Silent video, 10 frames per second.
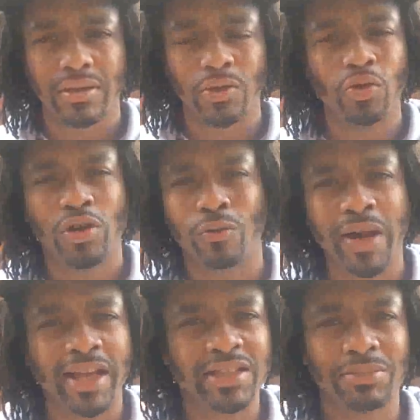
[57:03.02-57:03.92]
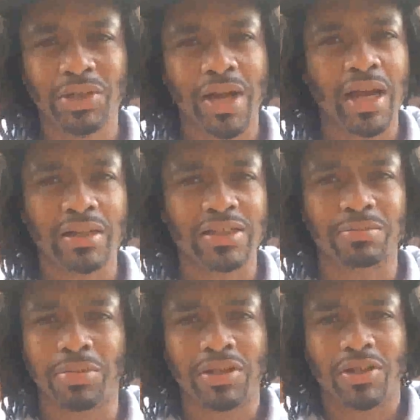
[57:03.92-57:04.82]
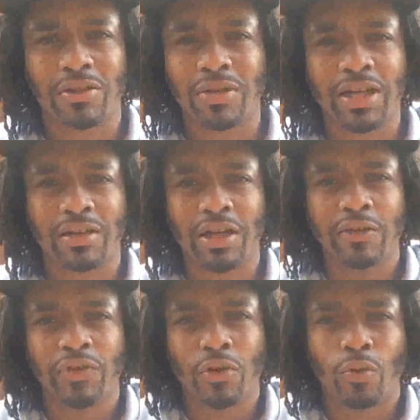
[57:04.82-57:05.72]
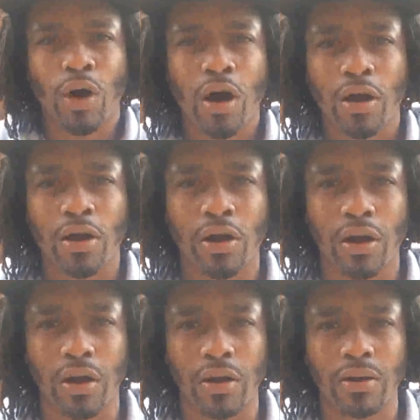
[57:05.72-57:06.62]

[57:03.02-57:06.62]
Who could ransom you out of this but the creator of your water?